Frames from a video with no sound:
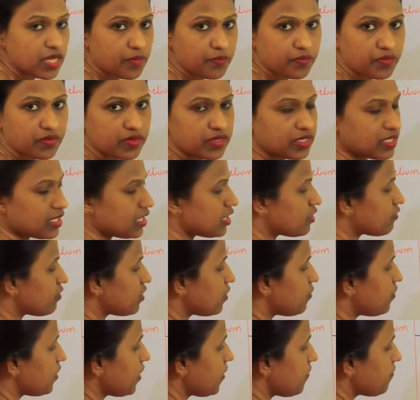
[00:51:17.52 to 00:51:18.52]
up it
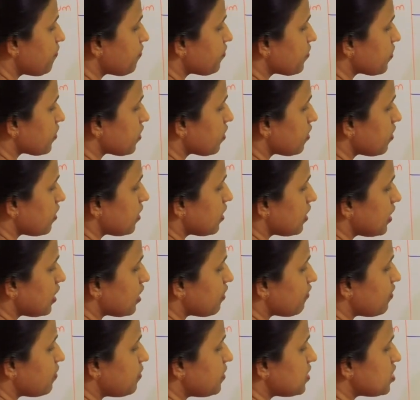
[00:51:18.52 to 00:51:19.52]
will be
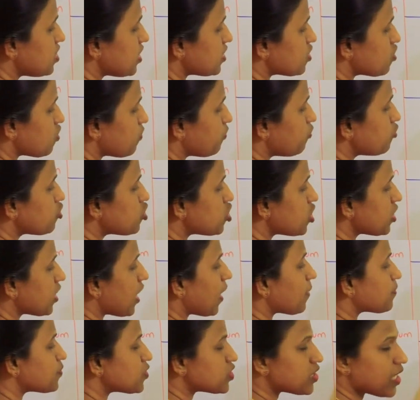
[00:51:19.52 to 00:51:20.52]
it will be just pushing
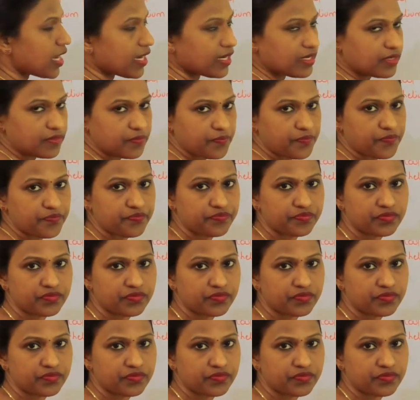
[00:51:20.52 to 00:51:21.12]
upside